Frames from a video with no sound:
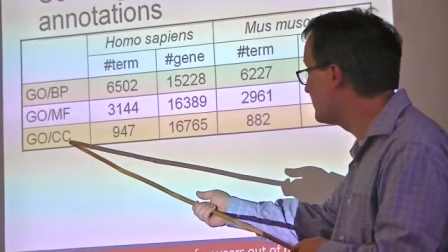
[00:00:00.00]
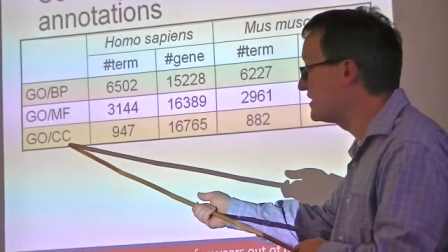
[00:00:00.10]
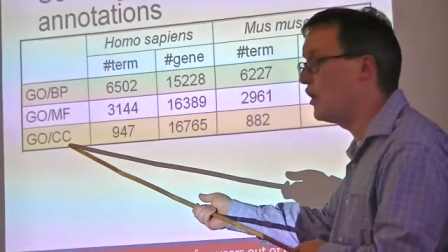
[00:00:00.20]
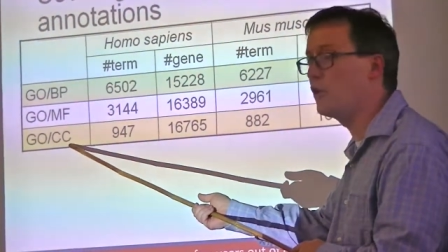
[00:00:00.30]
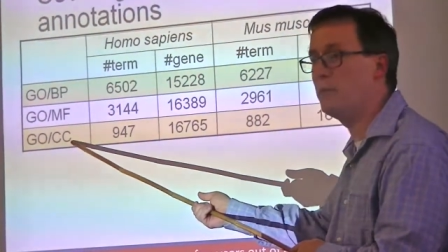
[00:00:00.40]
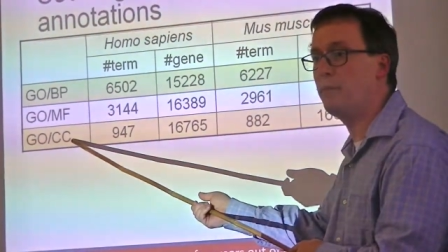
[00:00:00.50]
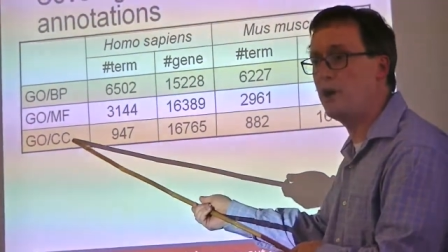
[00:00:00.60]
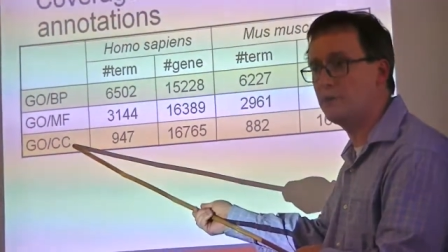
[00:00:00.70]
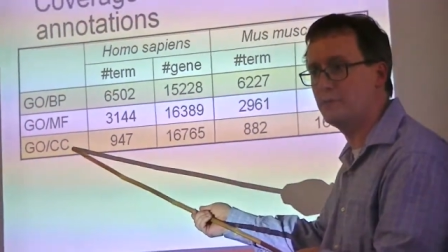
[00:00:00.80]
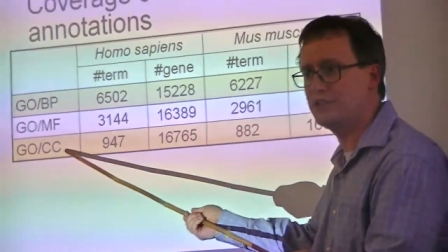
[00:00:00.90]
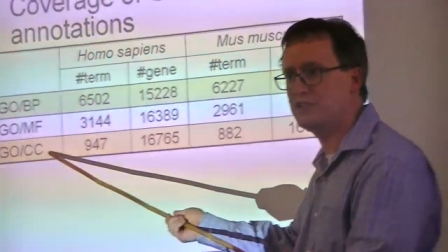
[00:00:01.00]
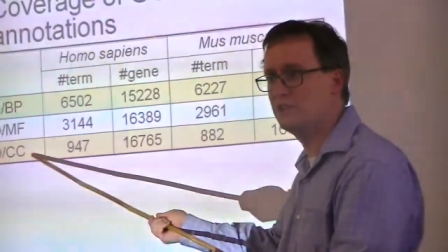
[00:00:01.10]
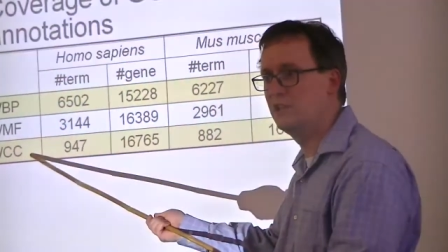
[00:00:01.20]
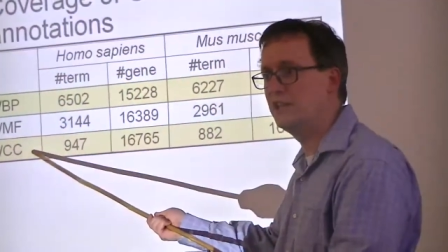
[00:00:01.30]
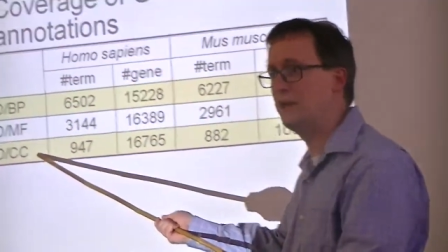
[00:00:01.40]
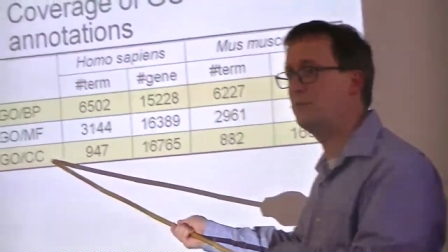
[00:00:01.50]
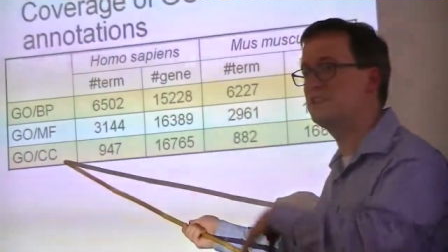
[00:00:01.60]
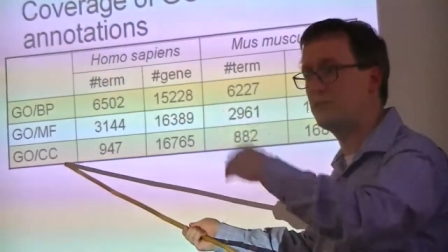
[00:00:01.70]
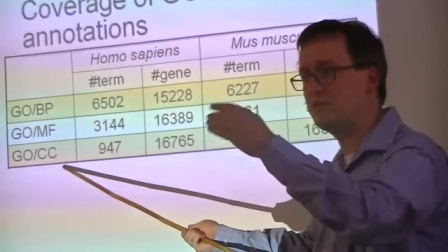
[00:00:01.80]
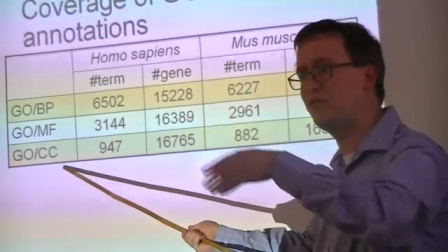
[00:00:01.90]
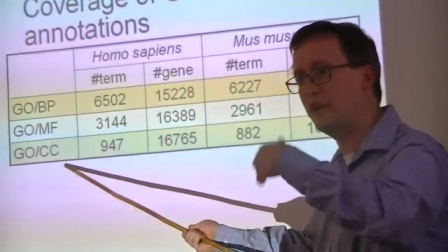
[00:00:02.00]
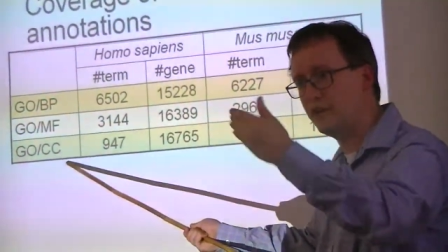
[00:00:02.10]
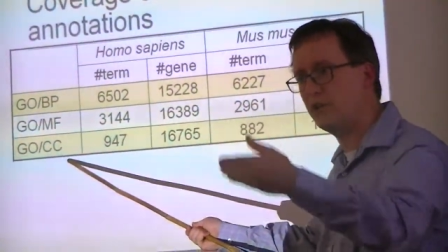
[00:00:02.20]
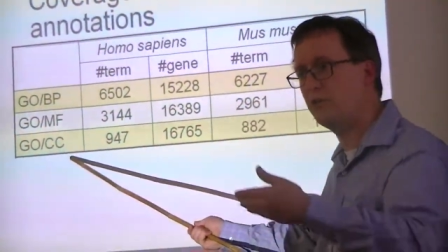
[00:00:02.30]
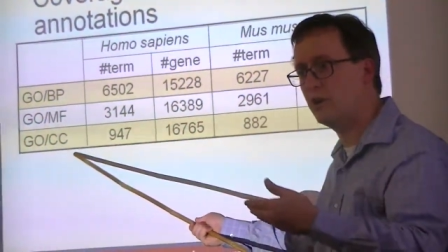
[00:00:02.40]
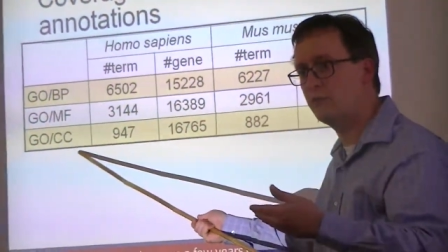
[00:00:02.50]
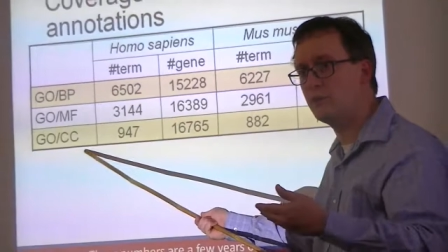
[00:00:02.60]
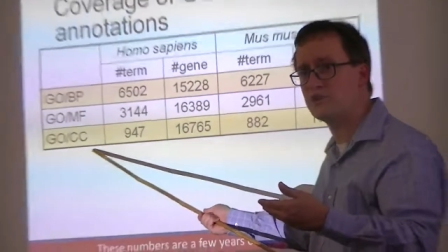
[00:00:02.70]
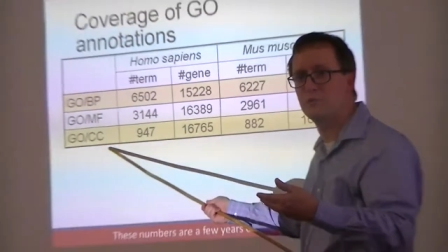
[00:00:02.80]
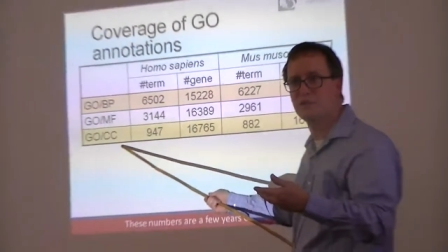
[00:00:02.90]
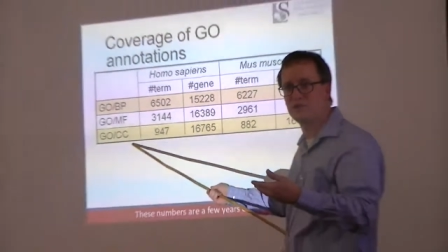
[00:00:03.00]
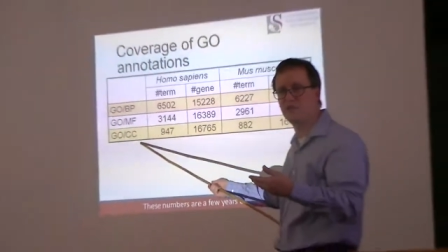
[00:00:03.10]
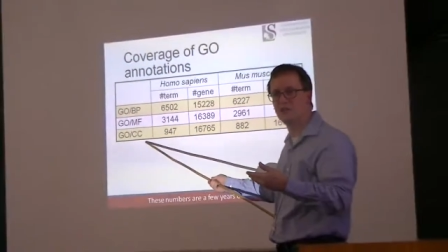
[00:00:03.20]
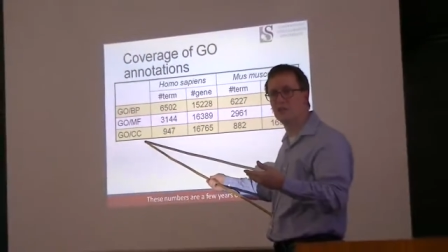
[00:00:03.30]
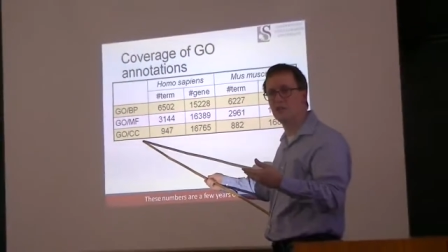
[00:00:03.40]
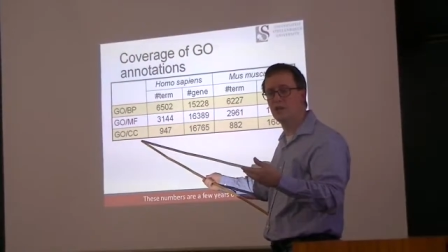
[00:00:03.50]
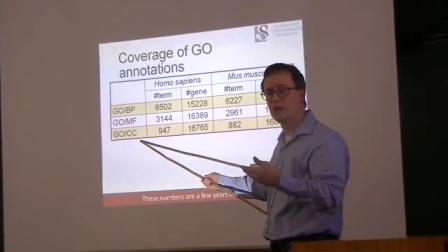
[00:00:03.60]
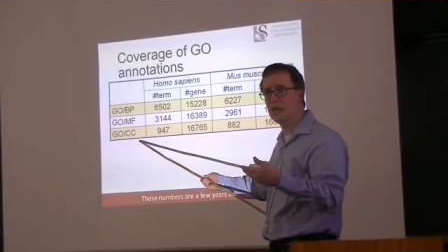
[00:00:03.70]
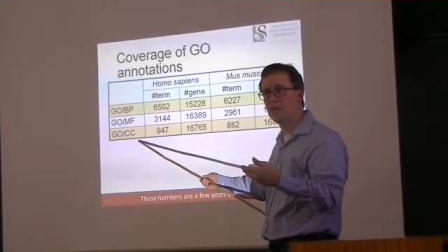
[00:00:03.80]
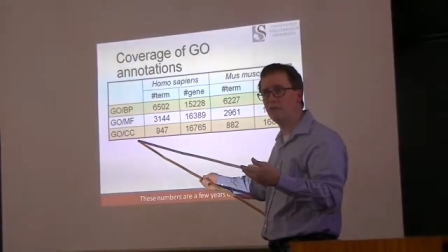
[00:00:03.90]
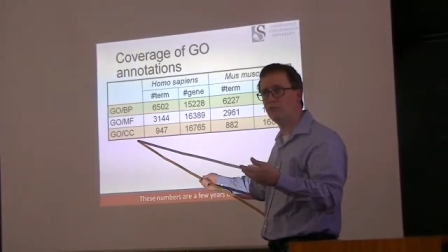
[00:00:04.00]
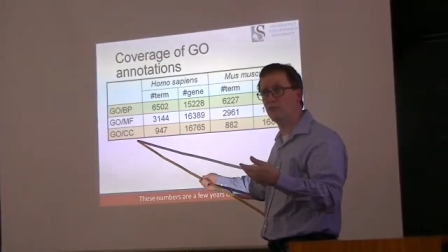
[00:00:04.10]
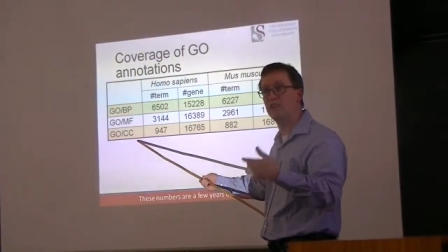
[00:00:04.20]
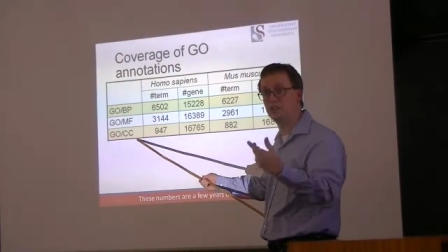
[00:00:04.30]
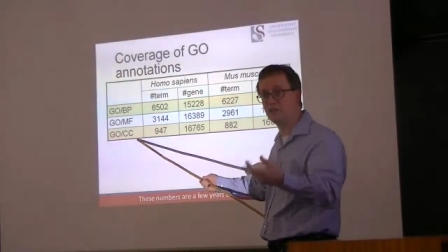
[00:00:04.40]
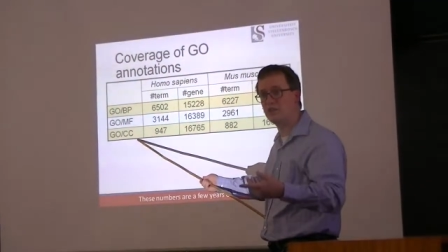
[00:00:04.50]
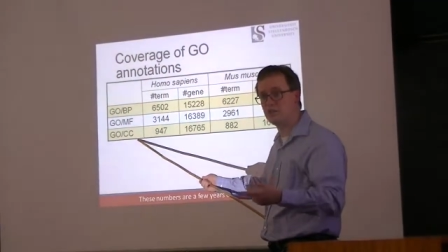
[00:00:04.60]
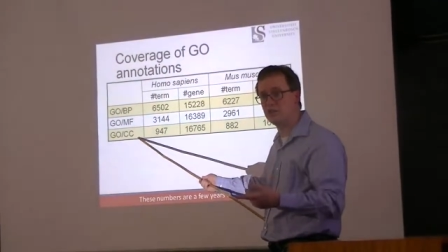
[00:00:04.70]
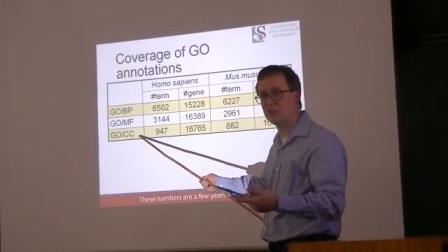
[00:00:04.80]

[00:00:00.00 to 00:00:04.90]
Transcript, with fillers: of cell compartments that we subdivide our measurements in within the gene